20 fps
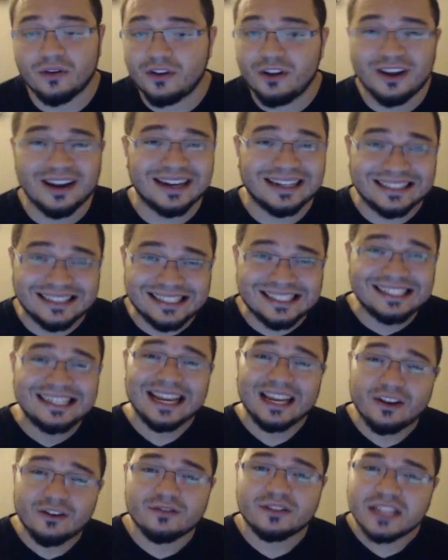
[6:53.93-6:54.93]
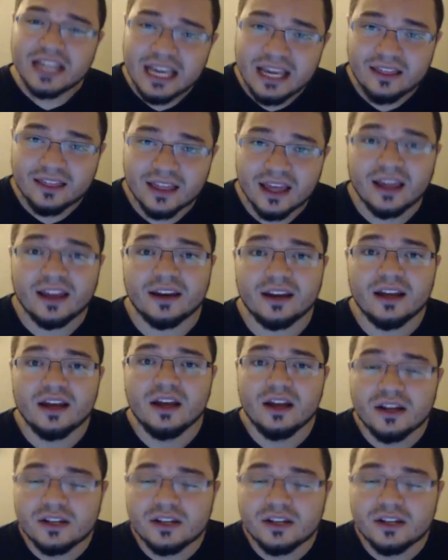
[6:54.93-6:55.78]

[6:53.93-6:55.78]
Or are you going to sink your teeth in